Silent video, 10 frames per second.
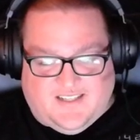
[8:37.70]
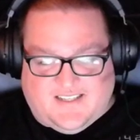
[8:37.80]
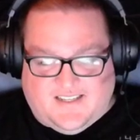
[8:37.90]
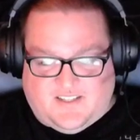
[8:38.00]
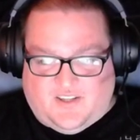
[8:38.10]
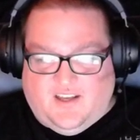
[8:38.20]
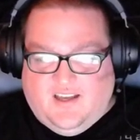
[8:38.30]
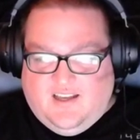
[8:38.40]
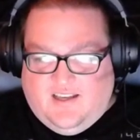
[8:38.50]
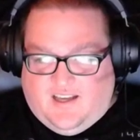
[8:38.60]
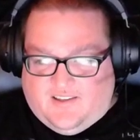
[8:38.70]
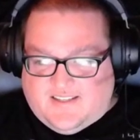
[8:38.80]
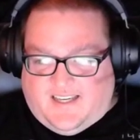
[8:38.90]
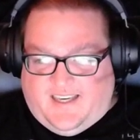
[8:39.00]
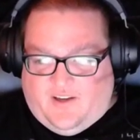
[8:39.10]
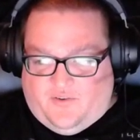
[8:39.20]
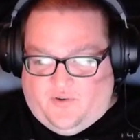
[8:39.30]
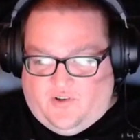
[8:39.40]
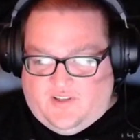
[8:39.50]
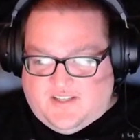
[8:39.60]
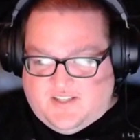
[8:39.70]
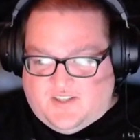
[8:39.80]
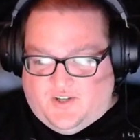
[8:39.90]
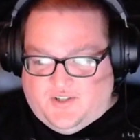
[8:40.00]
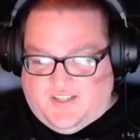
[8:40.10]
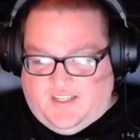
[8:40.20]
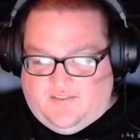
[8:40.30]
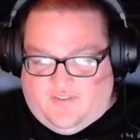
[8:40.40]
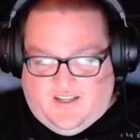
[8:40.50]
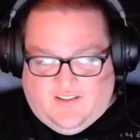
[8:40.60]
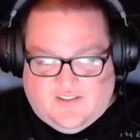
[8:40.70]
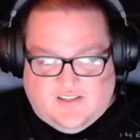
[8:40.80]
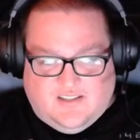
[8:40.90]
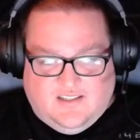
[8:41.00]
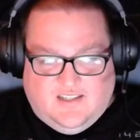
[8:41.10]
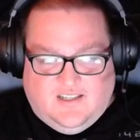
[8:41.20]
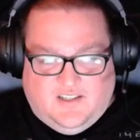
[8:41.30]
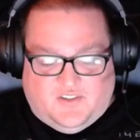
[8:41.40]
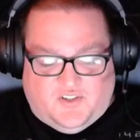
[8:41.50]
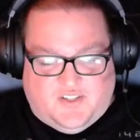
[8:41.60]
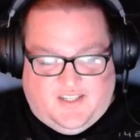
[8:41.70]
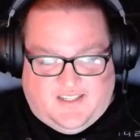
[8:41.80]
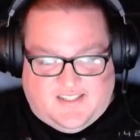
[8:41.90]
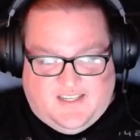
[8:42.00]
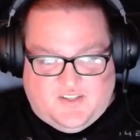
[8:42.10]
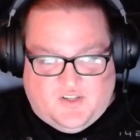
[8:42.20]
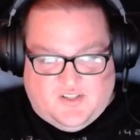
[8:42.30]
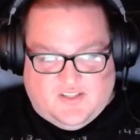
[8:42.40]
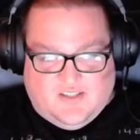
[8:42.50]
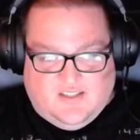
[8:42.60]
This is, unless I counted wrong, this is 13 files, 13 extensions.